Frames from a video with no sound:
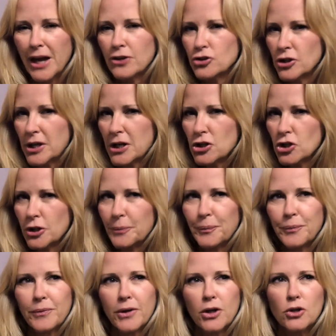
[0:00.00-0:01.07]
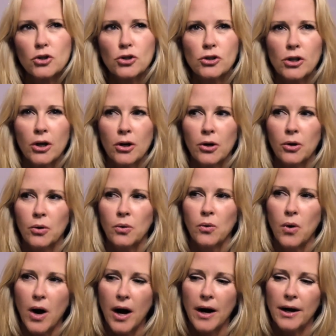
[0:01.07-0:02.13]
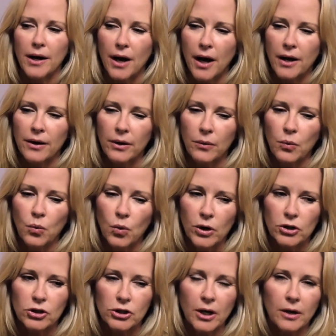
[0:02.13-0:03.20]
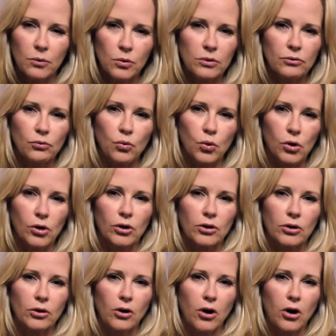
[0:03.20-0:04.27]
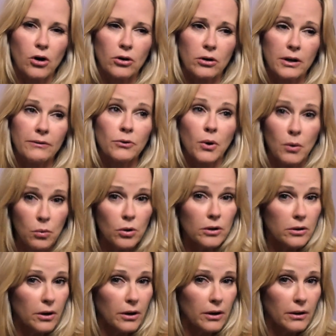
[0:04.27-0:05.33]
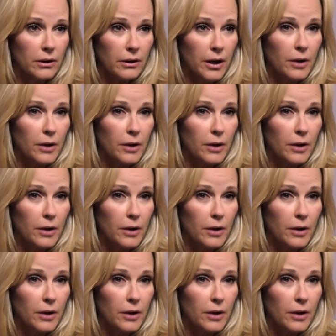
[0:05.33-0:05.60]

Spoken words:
education. So I wished I would have worked harder, even though I worked hard.